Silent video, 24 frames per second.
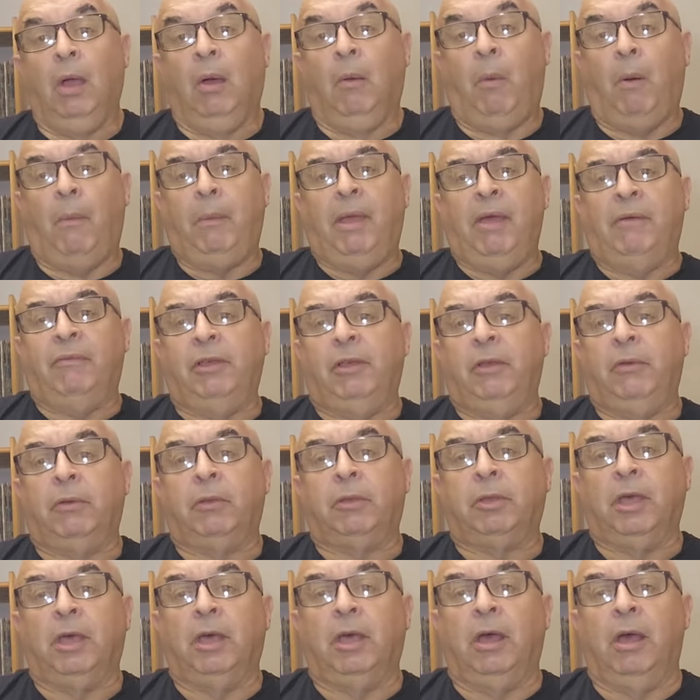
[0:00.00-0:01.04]
What we have here
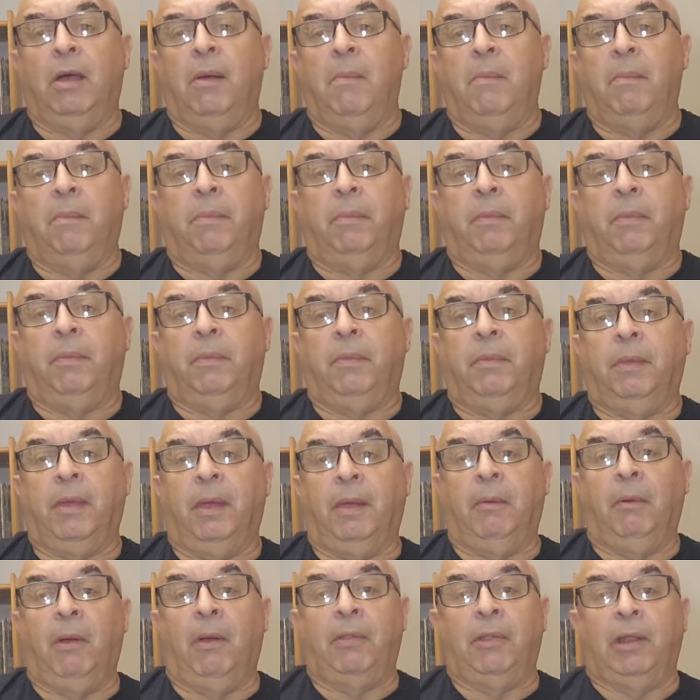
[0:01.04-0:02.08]
is a
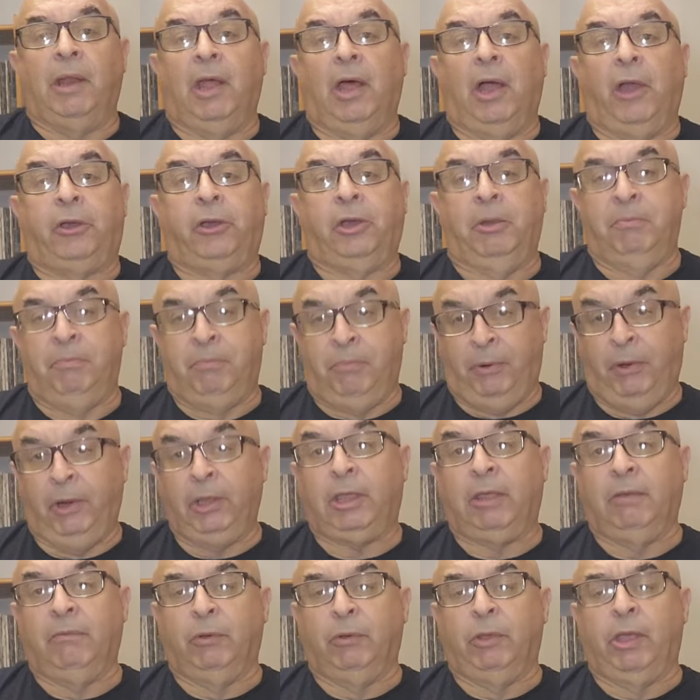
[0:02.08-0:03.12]
rather large,
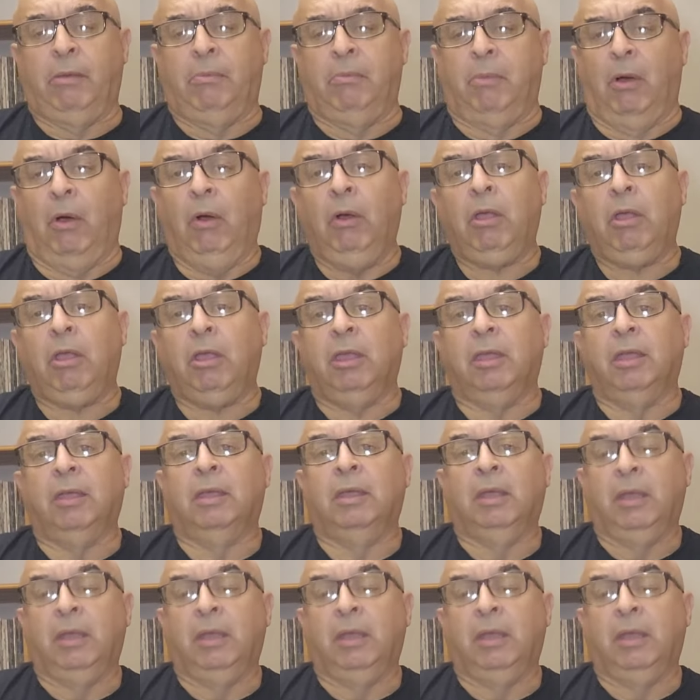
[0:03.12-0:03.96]
impressive looking box.